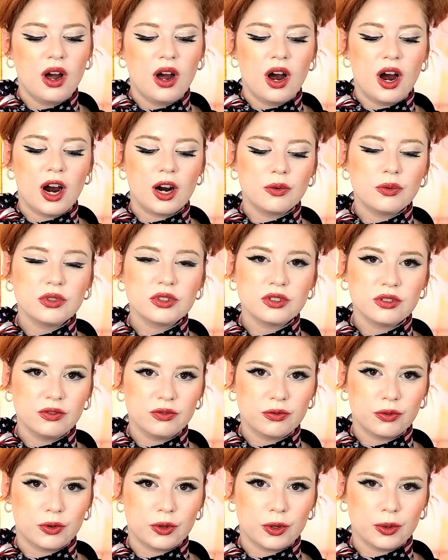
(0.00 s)
I was
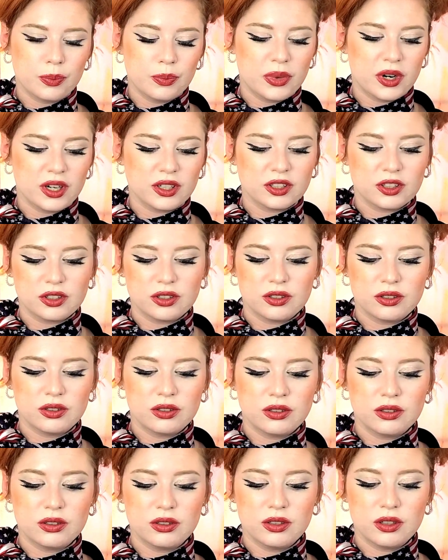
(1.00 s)
informed by
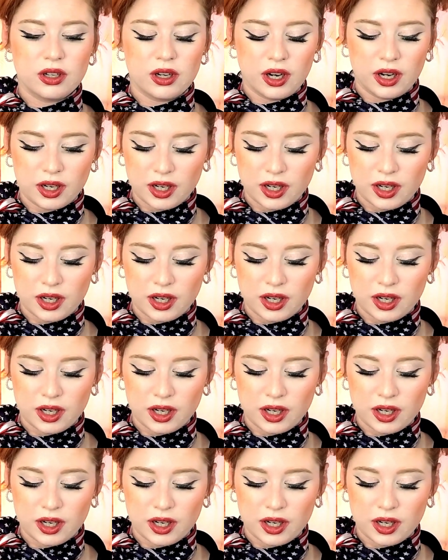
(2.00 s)
a